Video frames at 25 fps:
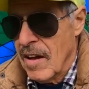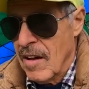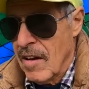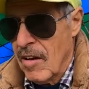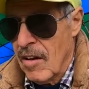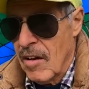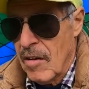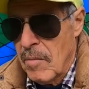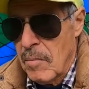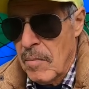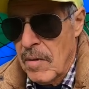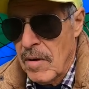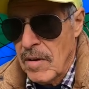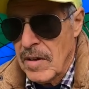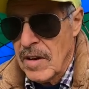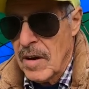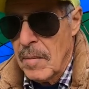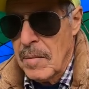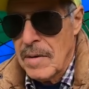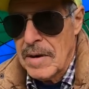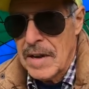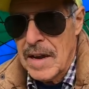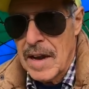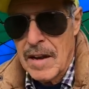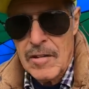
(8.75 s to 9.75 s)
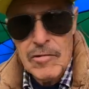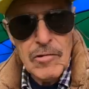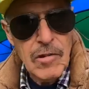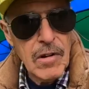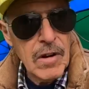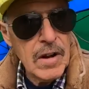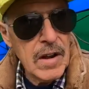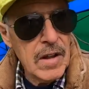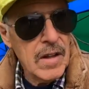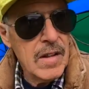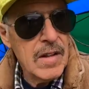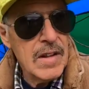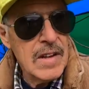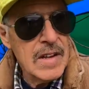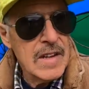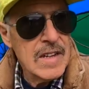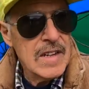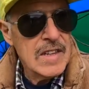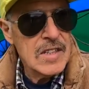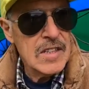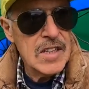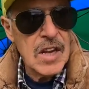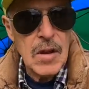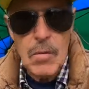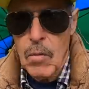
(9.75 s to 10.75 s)
I'm uh, coming down trying to
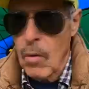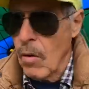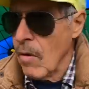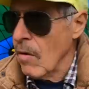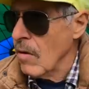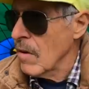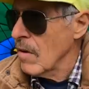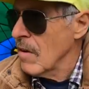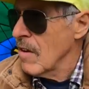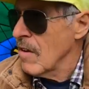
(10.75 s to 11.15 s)
see what